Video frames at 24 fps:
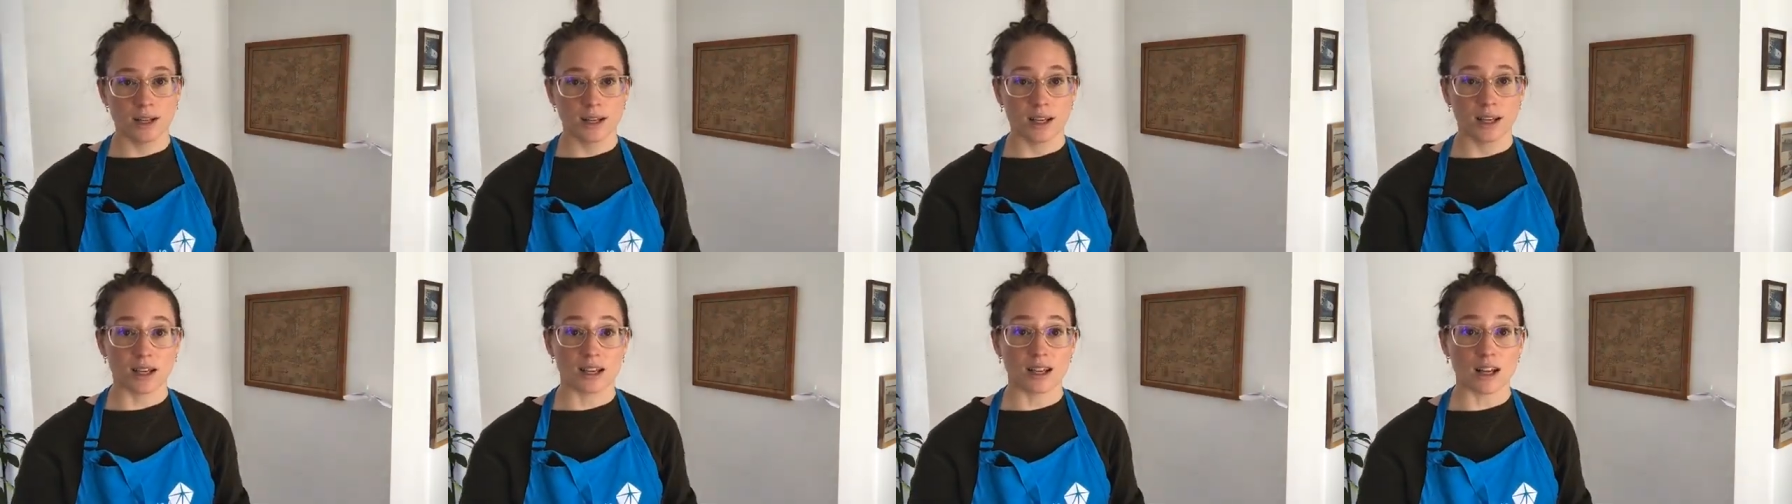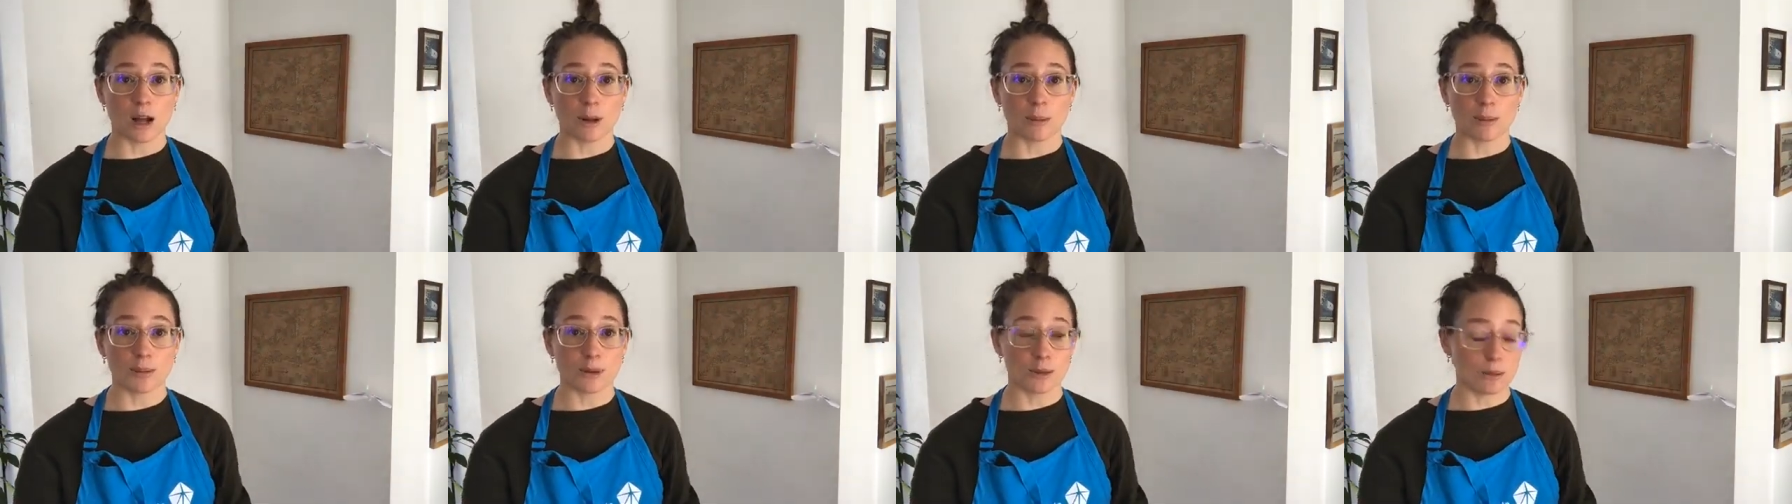can
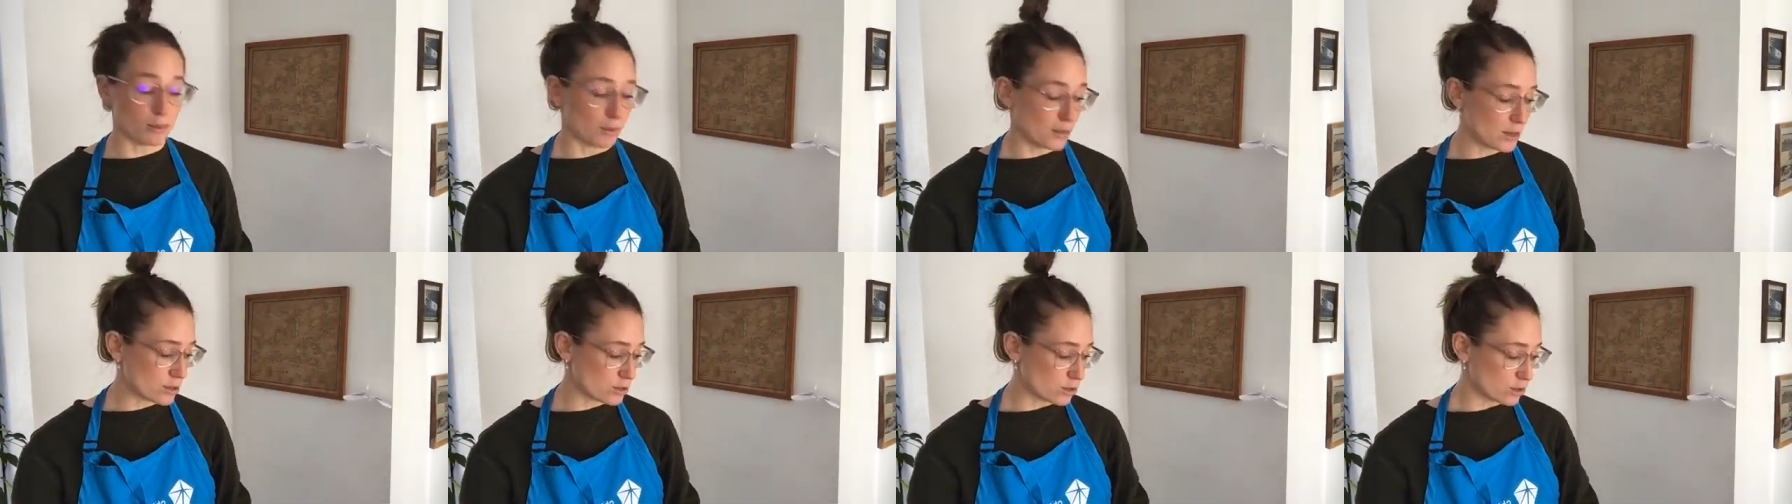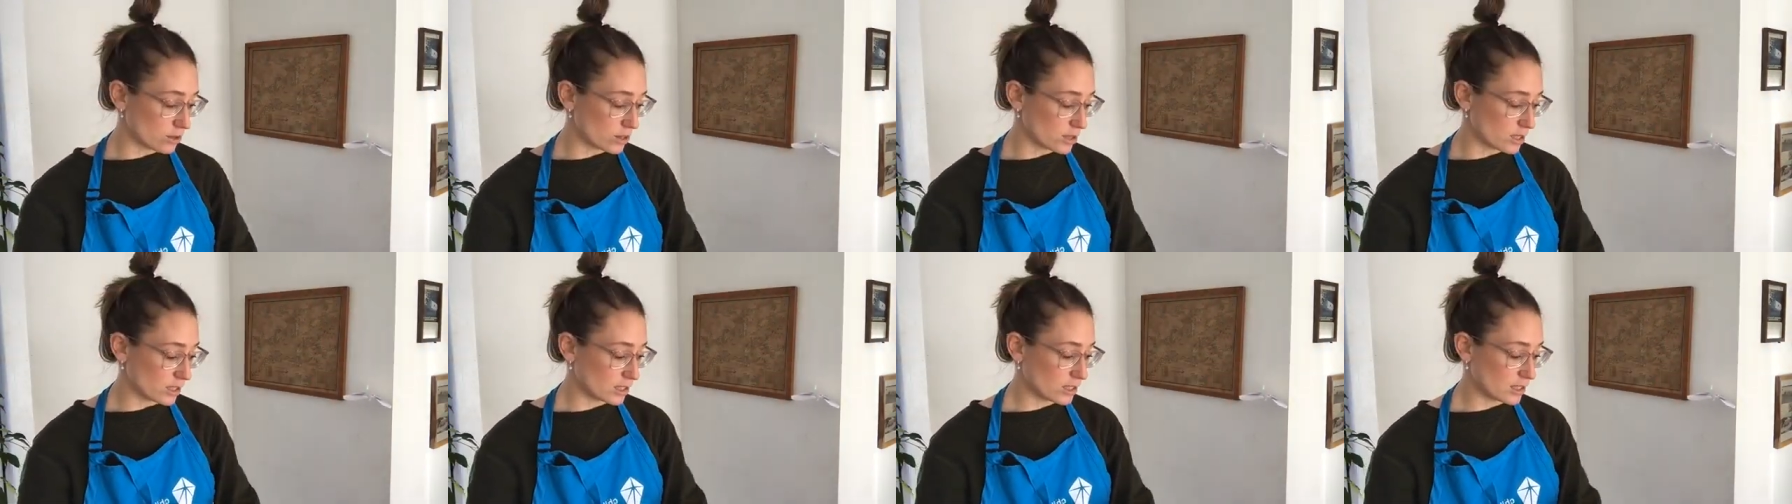help you measure
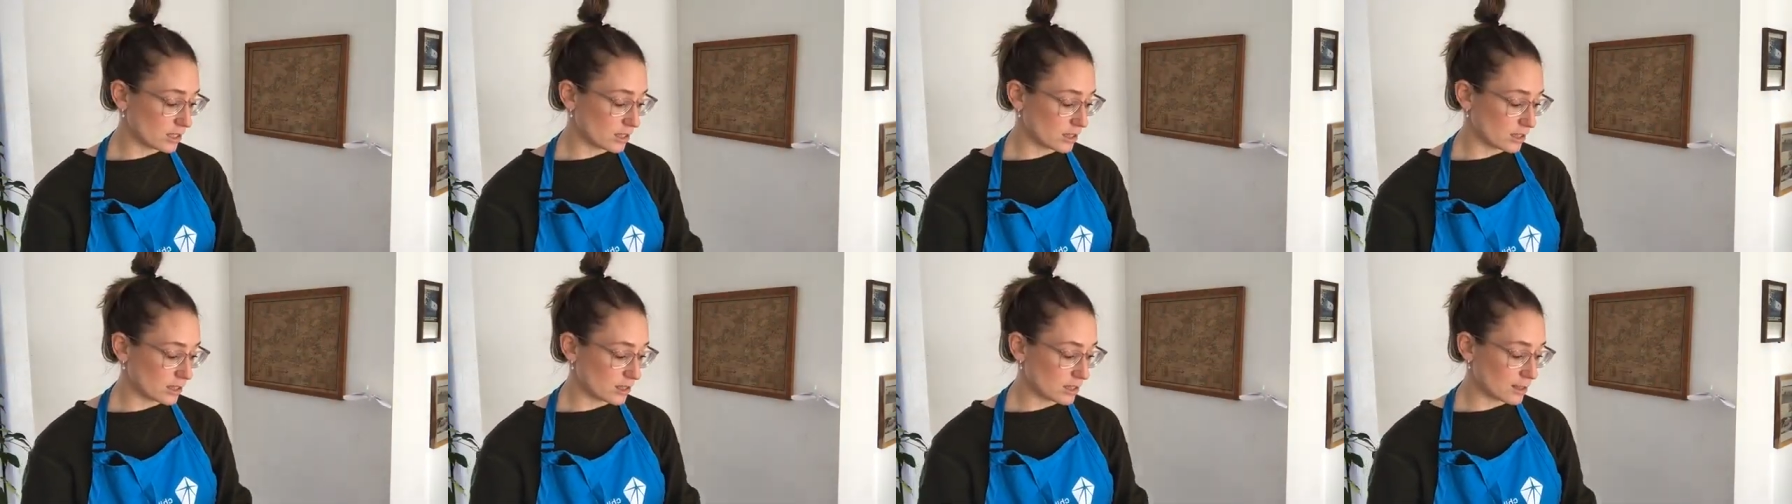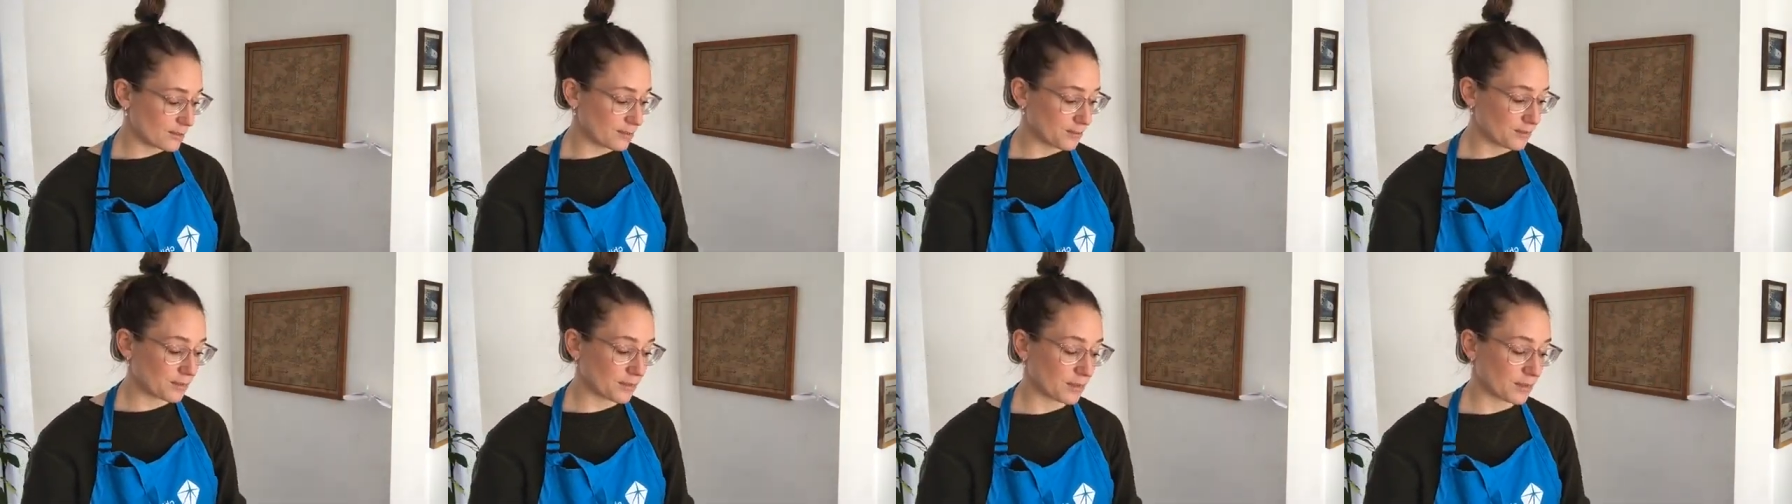distance.